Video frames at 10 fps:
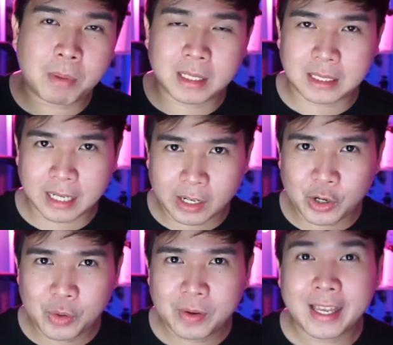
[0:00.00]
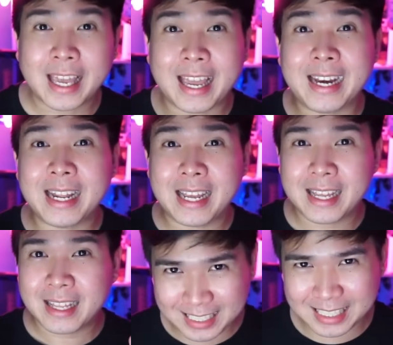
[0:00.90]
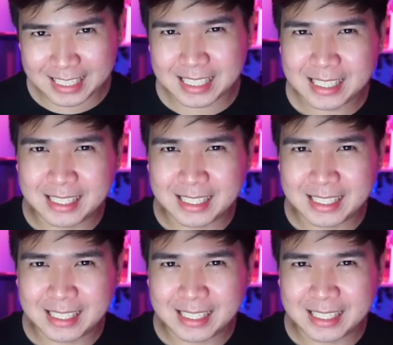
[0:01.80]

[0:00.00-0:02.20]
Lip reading: +0, and haste.